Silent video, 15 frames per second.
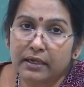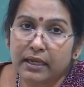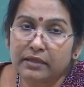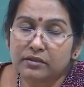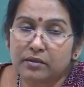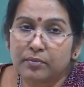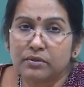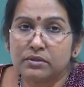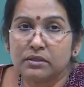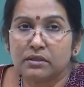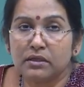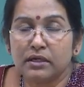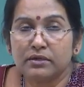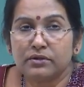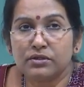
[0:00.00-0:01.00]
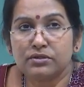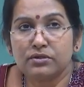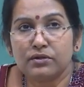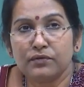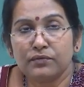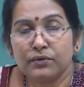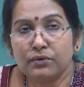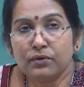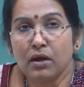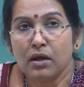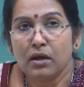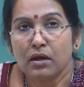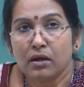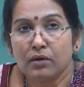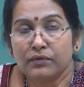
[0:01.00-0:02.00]
Like suppose in the literature review,
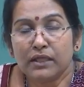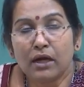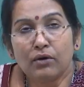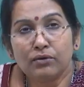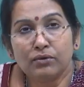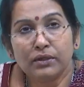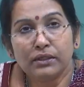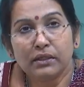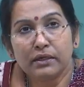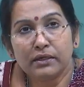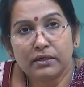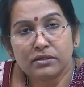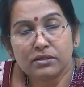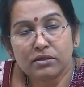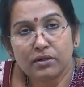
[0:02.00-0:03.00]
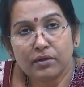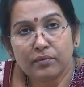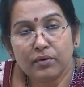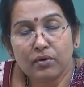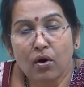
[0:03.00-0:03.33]
without doing the literature review,